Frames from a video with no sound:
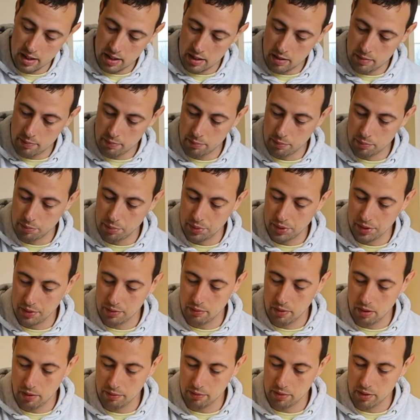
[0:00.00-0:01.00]
but
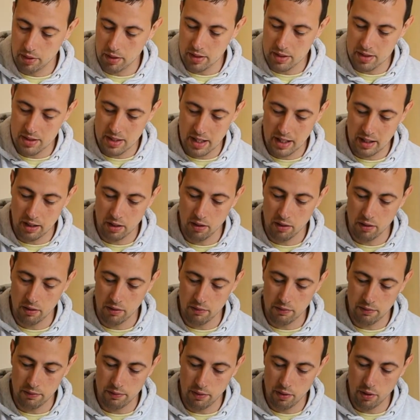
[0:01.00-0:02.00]
after the second,
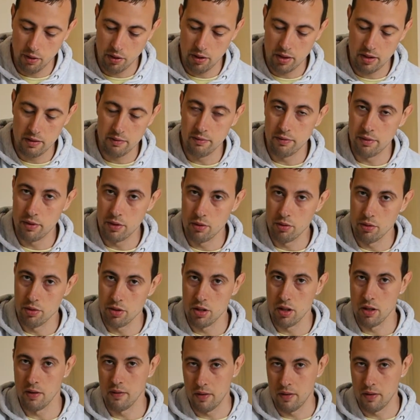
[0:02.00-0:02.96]
third infusion